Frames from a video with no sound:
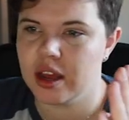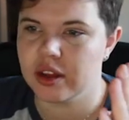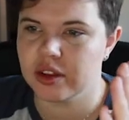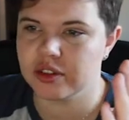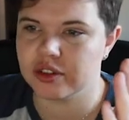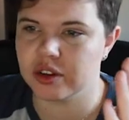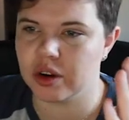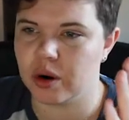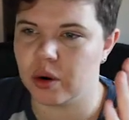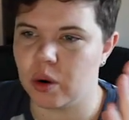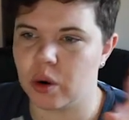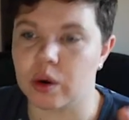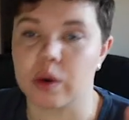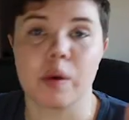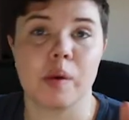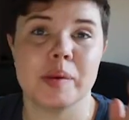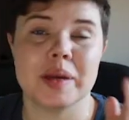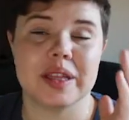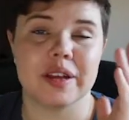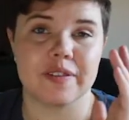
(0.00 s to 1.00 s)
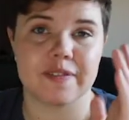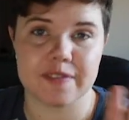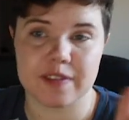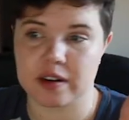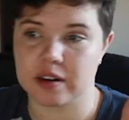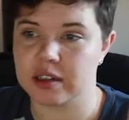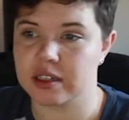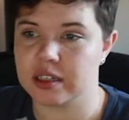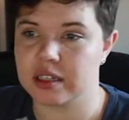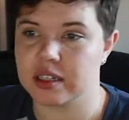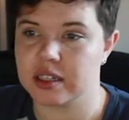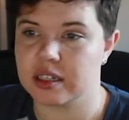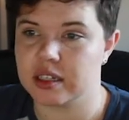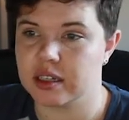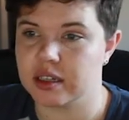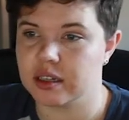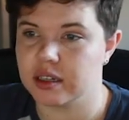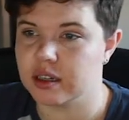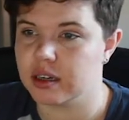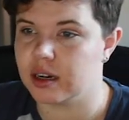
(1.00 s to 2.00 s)
So, or will be the first
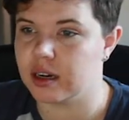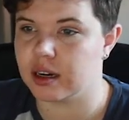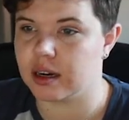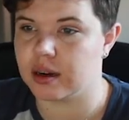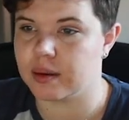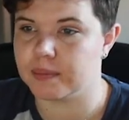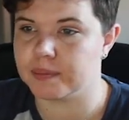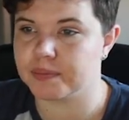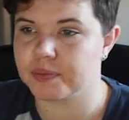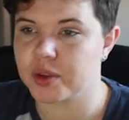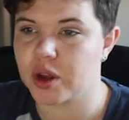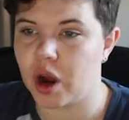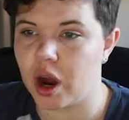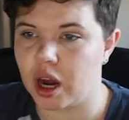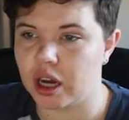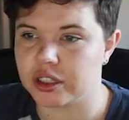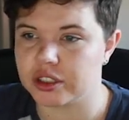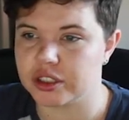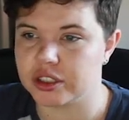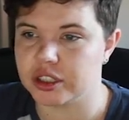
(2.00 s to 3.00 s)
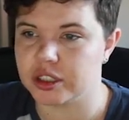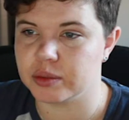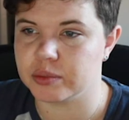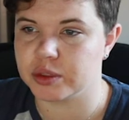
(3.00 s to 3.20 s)
costume.